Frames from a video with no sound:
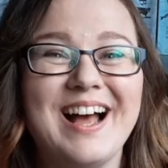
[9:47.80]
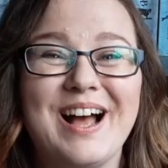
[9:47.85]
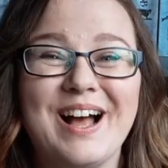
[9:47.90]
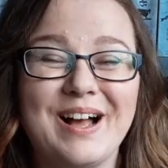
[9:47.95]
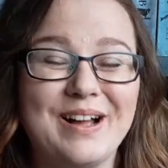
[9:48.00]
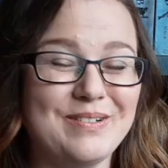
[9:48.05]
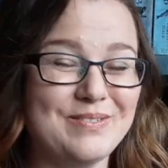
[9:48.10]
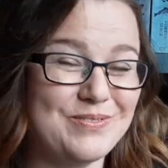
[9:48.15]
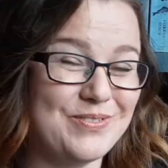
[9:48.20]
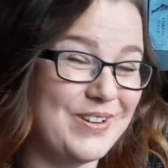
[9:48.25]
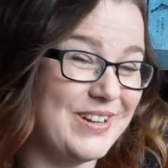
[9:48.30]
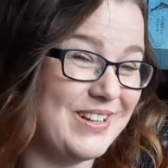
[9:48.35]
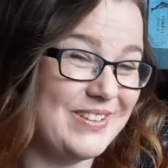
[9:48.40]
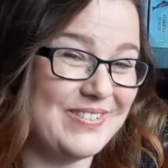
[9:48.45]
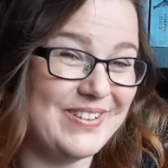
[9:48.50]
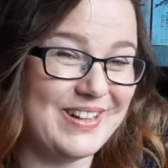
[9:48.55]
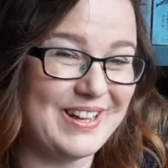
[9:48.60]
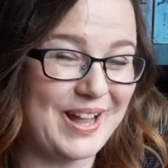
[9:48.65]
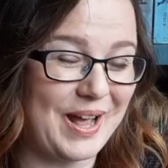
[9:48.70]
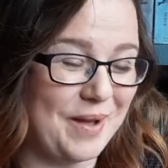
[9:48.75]
I'm really,
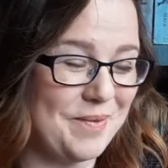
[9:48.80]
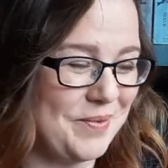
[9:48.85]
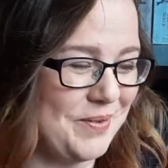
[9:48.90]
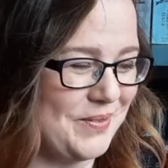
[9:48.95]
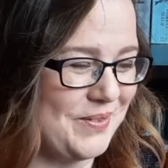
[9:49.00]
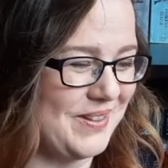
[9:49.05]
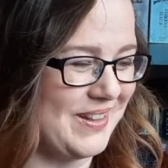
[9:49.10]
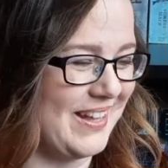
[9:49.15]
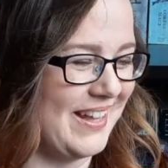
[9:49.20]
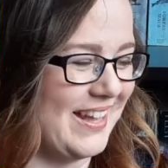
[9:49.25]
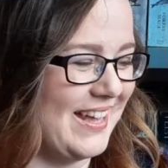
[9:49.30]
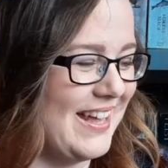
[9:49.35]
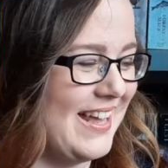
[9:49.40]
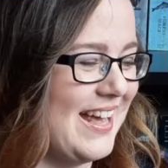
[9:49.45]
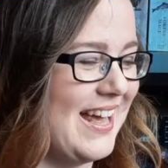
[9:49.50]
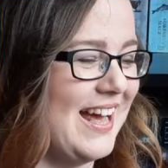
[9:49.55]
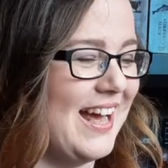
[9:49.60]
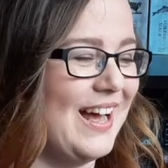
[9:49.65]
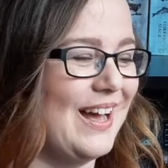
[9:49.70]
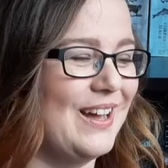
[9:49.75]
really happy with it.
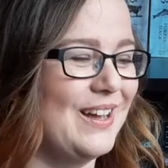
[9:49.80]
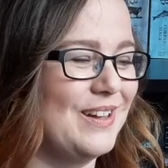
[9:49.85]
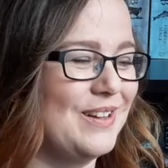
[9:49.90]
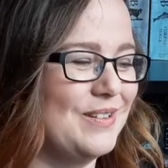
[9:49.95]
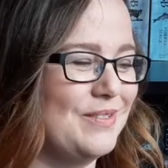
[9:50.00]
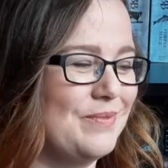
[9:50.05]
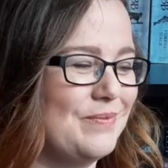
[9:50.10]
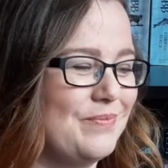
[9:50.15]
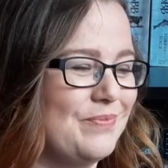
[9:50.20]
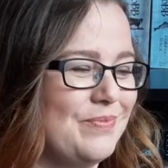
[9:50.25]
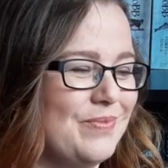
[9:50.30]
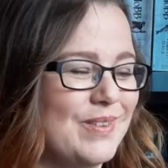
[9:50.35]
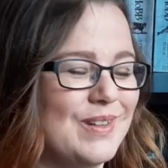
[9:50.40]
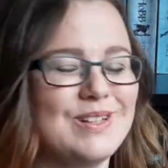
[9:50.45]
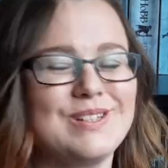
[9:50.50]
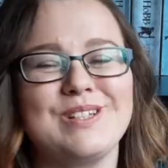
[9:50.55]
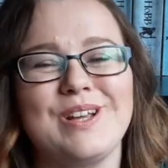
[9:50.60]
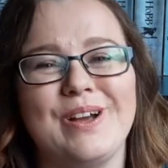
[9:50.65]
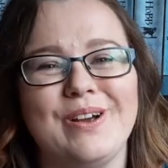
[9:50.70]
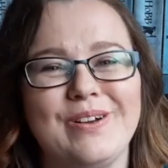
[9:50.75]

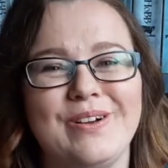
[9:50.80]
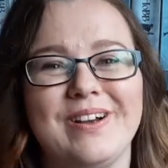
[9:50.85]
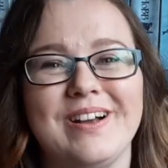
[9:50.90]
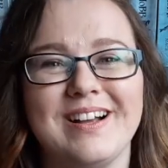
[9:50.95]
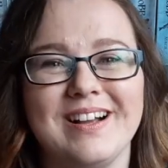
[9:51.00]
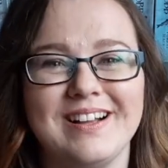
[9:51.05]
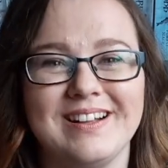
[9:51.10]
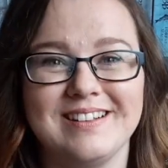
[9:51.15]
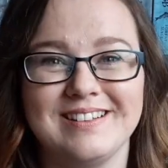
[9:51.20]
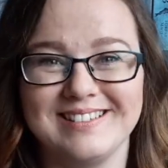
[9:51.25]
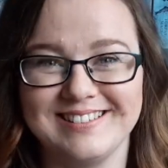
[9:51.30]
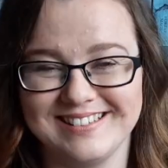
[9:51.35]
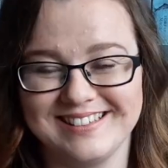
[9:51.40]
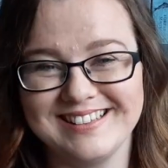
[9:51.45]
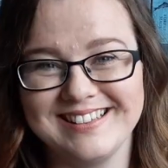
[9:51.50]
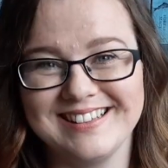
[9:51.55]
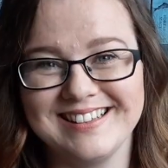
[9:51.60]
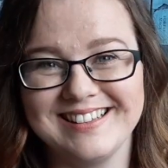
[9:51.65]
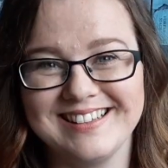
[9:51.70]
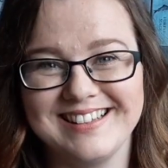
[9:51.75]
So
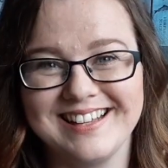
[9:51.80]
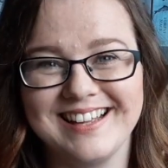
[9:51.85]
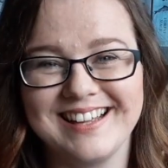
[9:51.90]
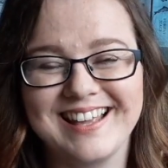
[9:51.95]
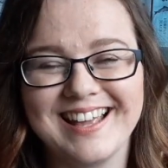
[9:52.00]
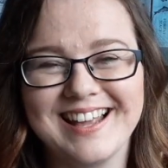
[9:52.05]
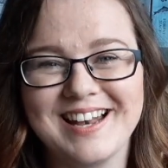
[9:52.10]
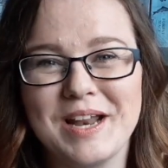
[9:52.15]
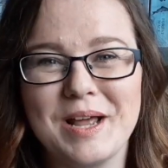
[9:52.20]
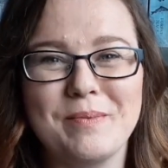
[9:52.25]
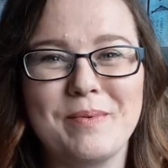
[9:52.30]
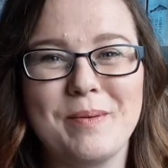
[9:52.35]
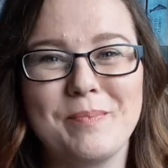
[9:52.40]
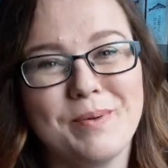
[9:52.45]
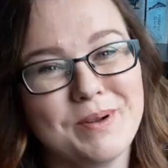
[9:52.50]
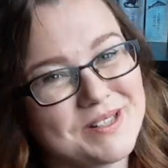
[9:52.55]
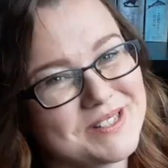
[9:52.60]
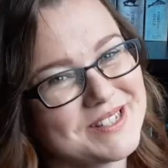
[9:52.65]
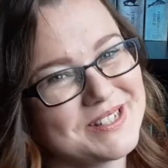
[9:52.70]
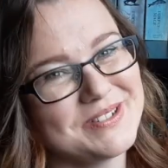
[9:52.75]
again, am I
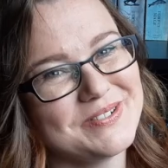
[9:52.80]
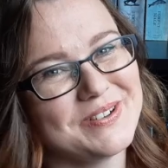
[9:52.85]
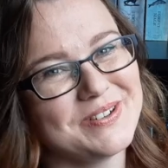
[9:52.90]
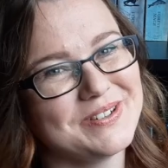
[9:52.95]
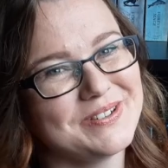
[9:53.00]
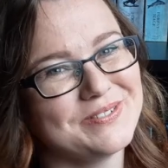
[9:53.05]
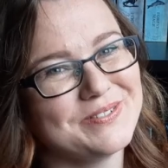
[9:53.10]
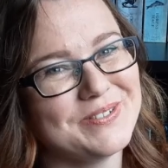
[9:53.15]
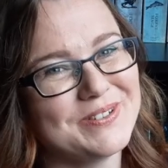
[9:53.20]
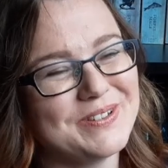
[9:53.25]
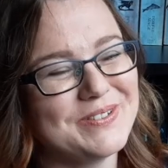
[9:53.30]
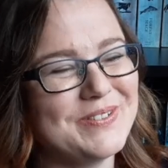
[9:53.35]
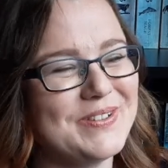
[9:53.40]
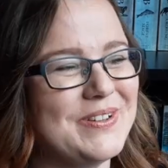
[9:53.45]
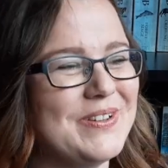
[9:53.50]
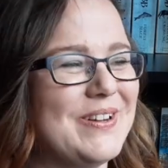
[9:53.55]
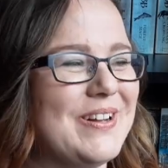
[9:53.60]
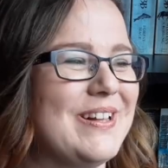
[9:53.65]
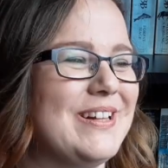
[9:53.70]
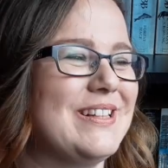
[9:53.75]
prancing around in front of
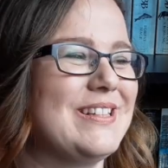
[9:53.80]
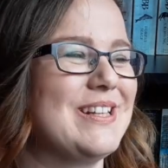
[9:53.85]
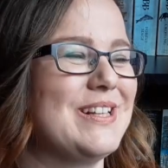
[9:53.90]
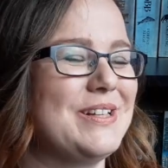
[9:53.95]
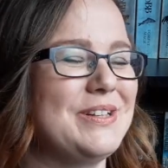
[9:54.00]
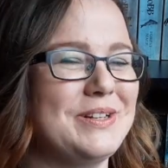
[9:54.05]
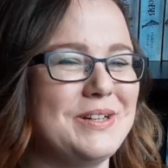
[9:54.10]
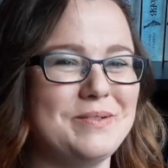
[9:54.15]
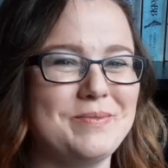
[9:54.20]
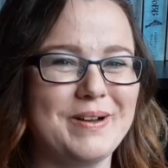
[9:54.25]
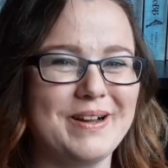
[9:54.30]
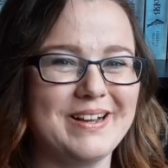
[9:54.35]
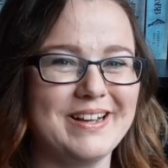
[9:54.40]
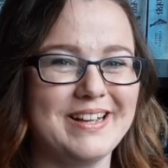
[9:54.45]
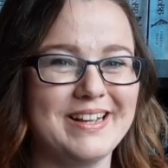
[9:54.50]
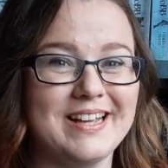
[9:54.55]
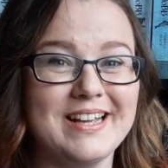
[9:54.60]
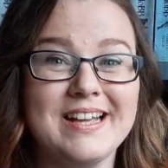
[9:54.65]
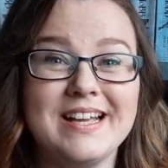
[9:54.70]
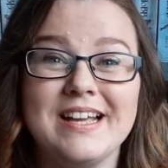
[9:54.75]
you? I'll tell you all about
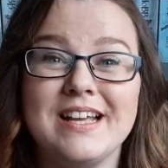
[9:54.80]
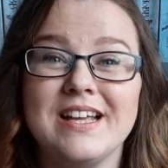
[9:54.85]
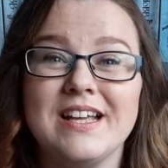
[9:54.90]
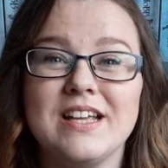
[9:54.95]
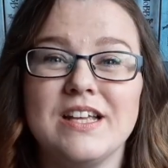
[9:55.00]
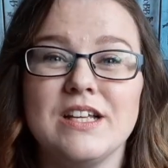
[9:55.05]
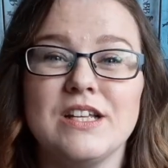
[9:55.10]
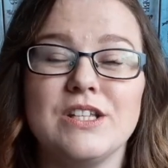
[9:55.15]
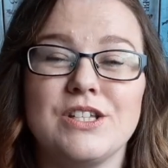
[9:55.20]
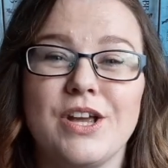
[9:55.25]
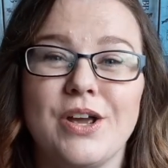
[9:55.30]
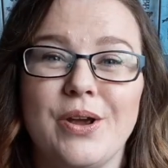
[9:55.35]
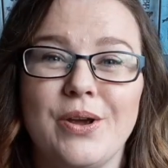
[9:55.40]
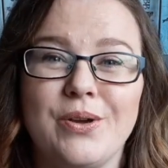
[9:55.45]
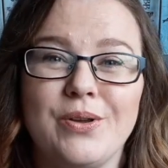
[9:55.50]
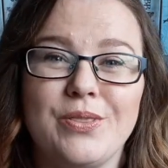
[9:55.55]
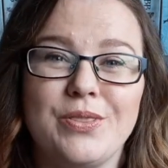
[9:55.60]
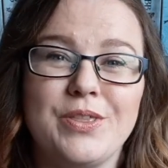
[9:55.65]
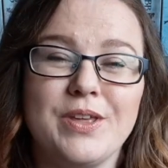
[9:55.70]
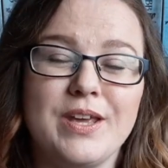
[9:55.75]
it.
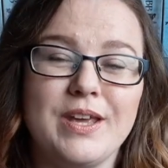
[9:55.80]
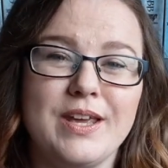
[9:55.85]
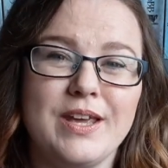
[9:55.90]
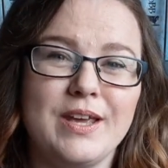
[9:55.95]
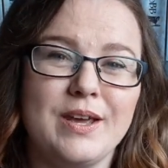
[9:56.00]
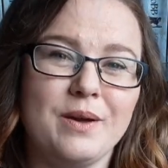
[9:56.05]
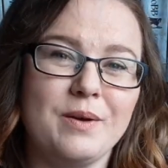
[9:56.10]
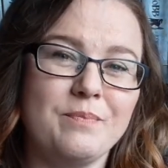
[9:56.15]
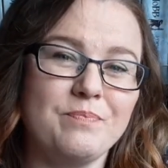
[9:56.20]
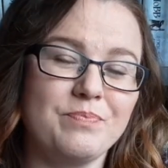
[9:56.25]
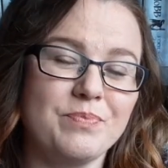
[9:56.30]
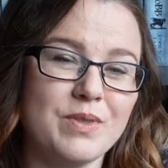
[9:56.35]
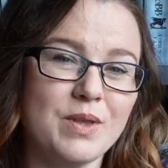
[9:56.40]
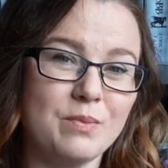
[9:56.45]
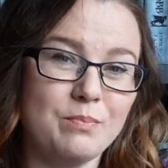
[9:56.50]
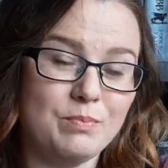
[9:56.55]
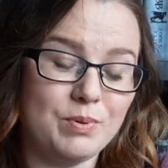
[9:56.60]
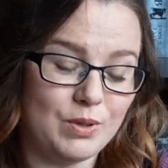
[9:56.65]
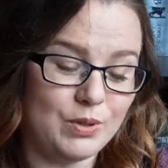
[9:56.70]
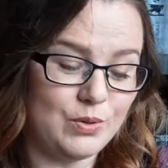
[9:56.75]
So the
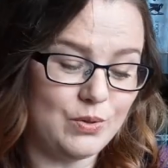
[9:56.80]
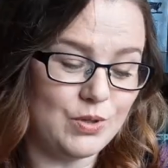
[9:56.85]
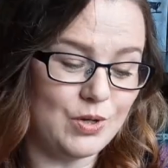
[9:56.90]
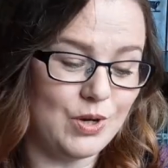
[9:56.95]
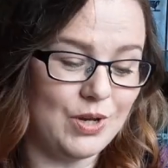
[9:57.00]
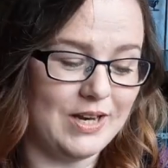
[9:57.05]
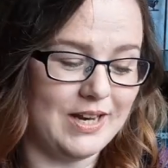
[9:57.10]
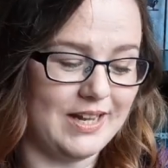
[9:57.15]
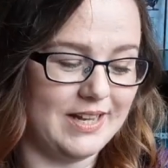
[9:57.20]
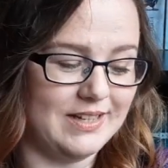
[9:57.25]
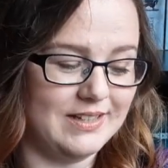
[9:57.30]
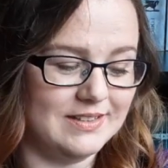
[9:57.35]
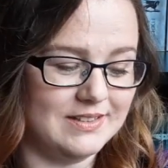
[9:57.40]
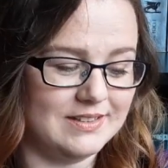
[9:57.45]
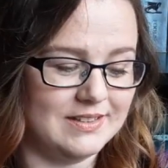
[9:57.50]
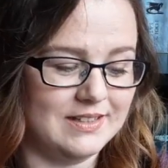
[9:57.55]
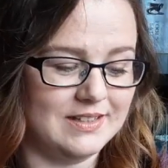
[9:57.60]
blue colour,